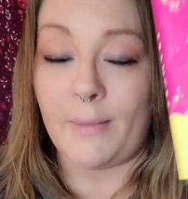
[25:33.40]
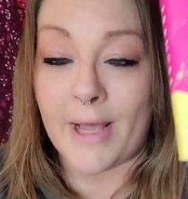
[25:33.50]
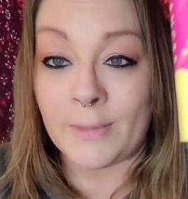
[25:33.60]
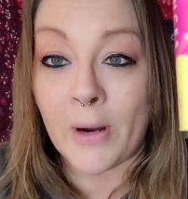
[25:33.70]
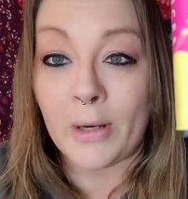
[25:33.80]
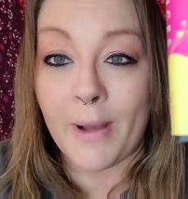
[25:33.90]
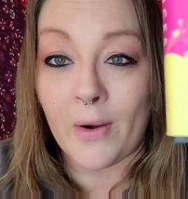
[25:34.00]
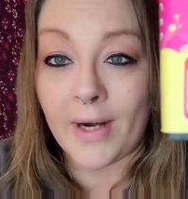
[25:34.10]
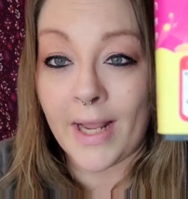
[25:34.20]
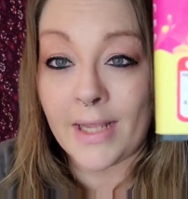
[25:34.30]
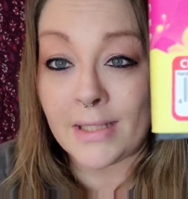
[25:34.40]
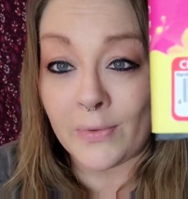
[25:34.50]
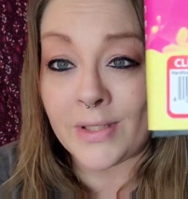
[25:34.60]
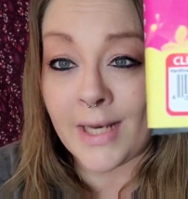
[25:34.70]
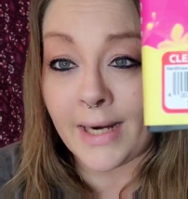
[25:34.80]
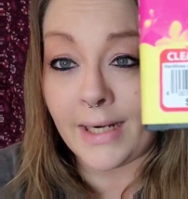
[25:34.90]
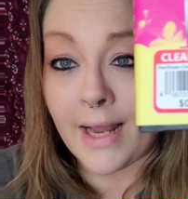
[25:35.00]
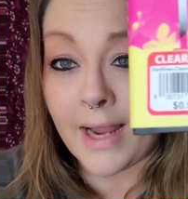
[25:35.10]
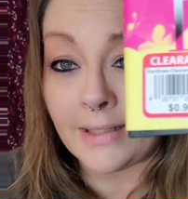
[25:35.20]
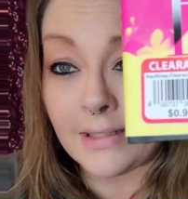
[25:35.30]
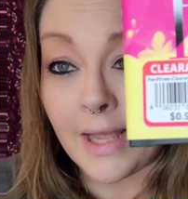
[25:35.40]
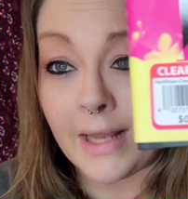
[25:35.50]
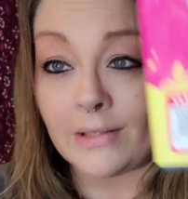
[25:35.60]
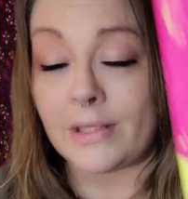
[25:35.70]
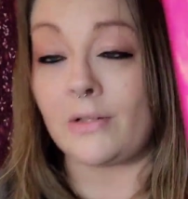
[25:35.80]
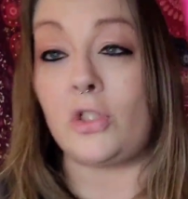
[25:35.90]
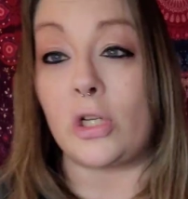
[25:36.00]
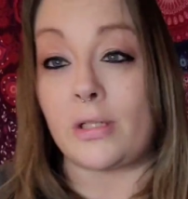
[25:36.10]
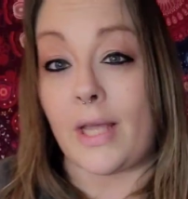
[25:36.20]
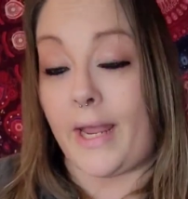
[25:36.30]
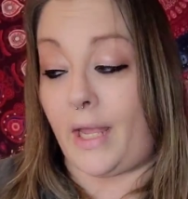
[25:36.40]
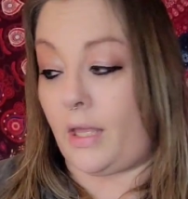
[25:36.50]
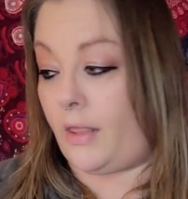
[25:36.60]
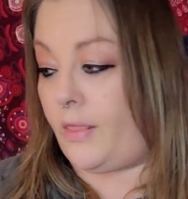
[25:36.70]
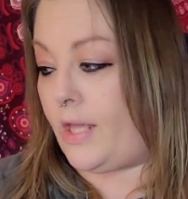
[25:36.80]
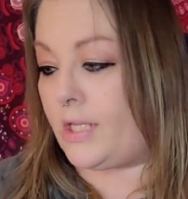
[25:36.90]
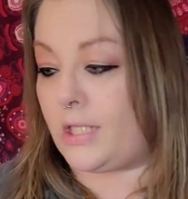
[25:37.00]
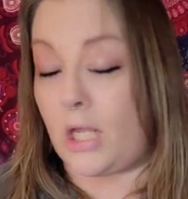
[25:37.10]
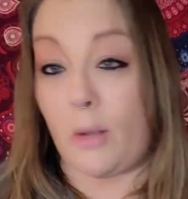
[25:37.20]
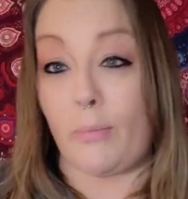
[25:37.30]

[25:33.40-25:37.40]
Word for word: And the best part about it is it was 99 cents, just like this